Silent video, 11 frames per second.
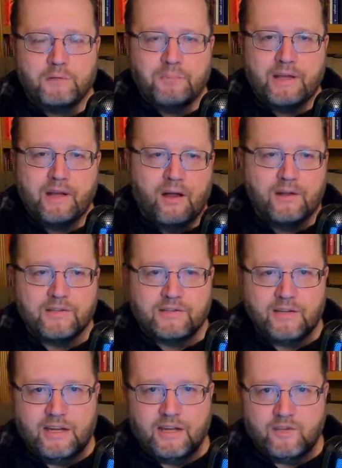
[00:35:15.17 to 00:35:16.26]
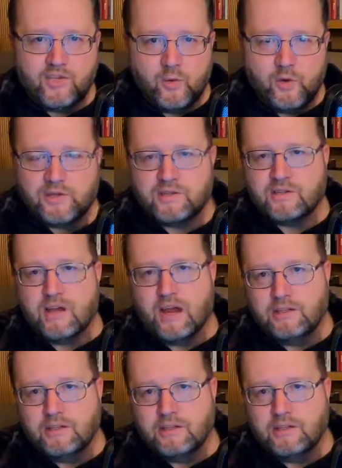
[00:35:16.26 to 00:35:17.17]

because in Jewish society,